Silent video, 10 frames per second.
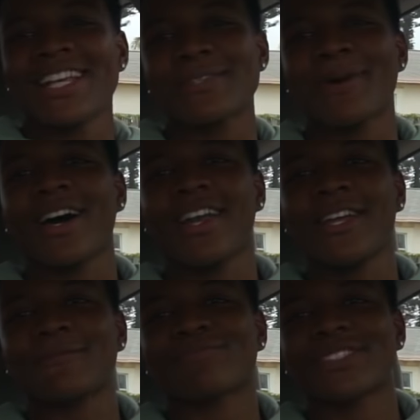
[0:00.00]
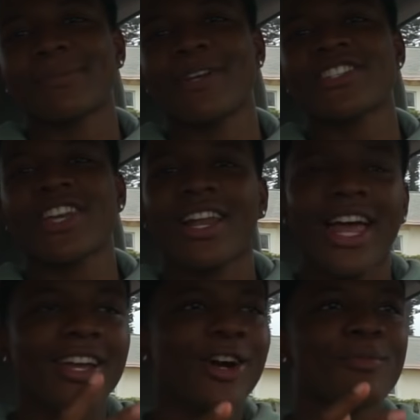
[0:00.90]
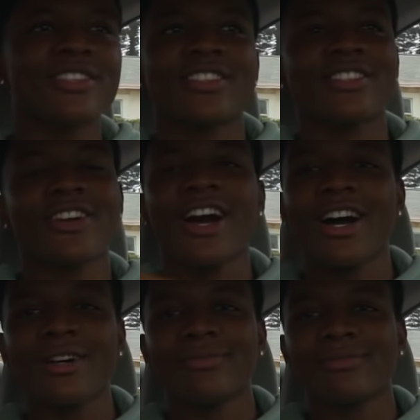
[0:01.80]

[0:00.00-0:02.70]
that's about it. Make sure I like, comment, subscribe.